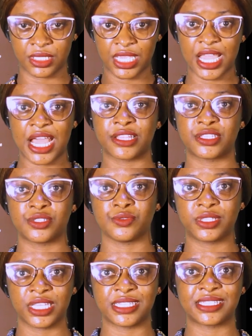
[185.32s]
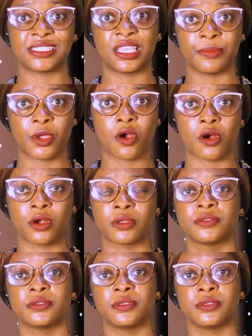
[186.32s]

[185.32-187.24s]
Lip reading: They had to take the same car